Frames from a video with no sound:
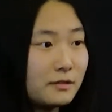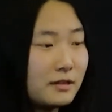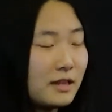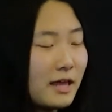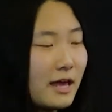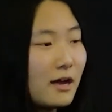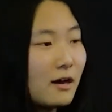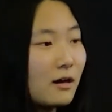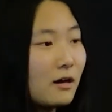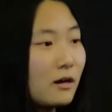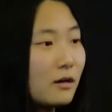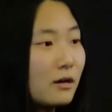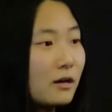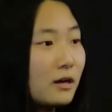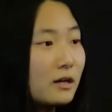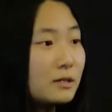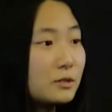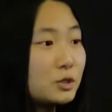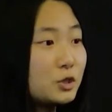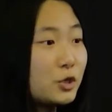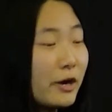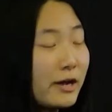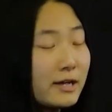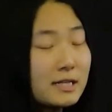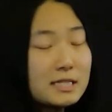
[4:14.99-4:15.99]
They are a
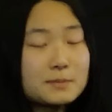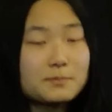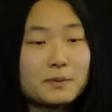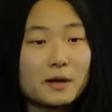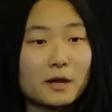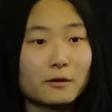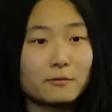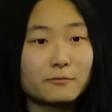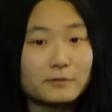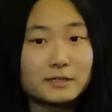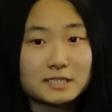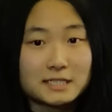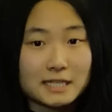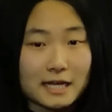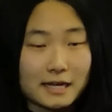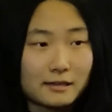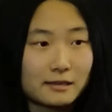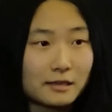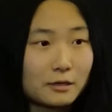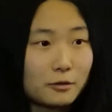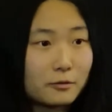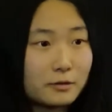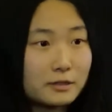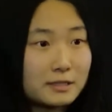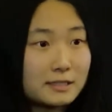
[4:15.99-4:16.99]
transparent
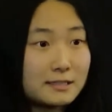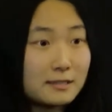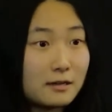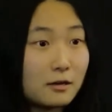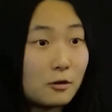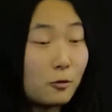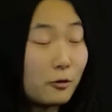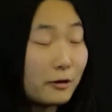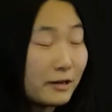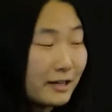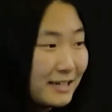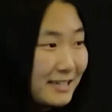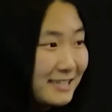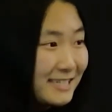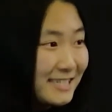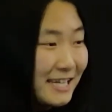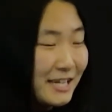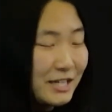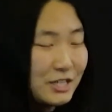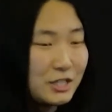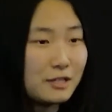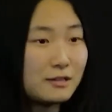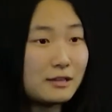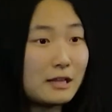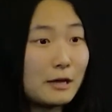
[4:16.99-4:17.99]
recycling
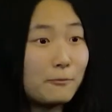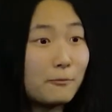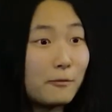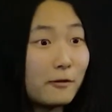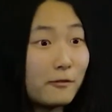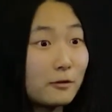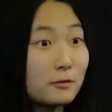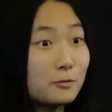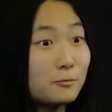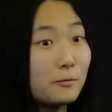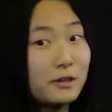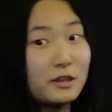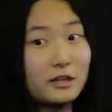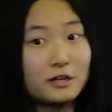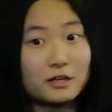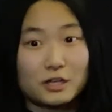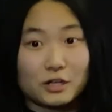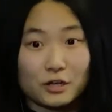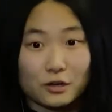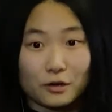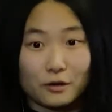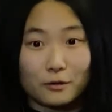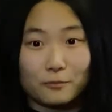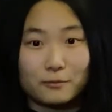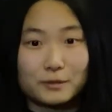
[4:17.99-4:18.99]
organization. They work with
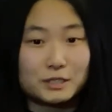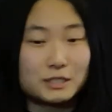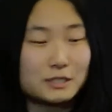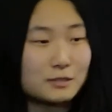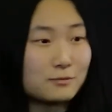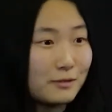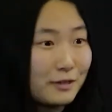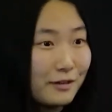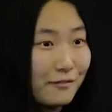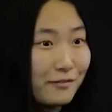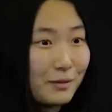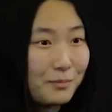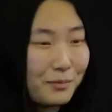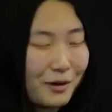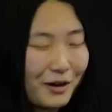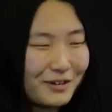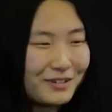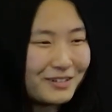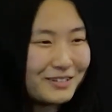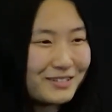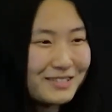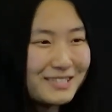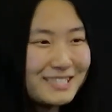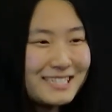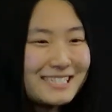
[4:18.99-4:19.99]
Acure, which is one of the
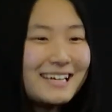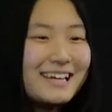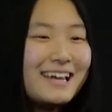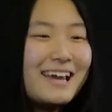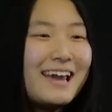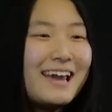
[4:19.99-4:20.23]
partners.